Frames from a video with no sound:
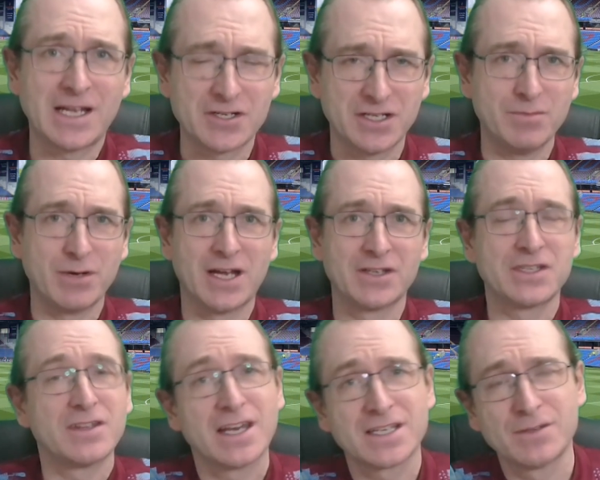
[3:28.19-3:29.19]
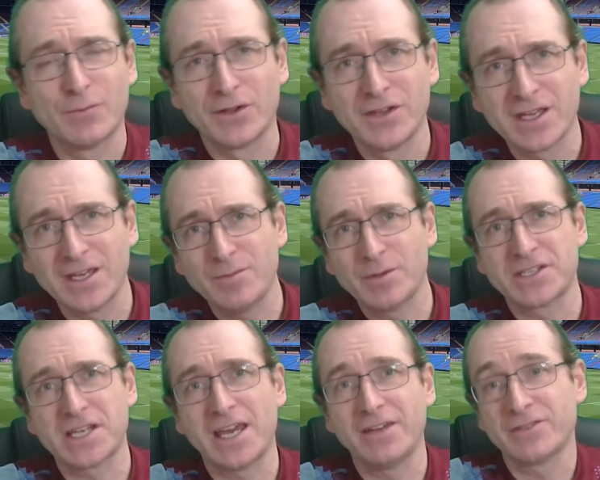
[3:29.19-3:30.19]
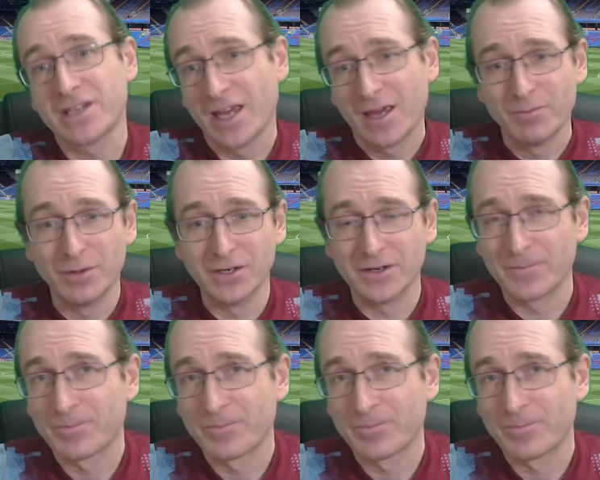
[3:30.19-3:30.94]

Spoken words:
Ashley Barnes that that's the one the keeper saves. But,